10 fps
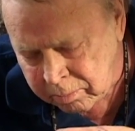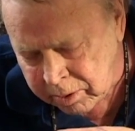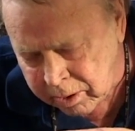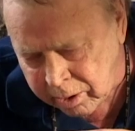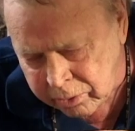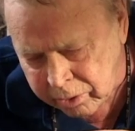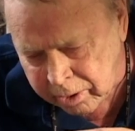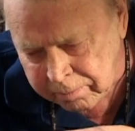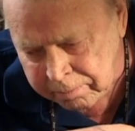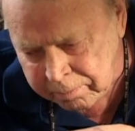because, uh,
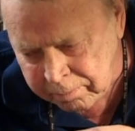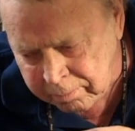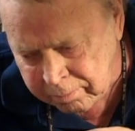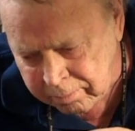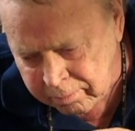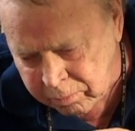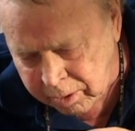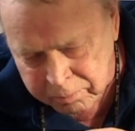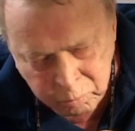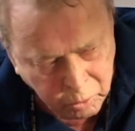
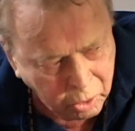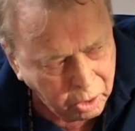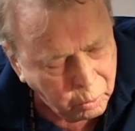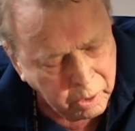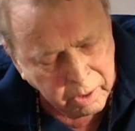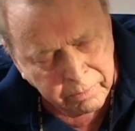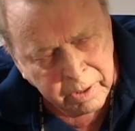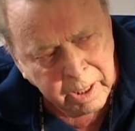well, we're all aware of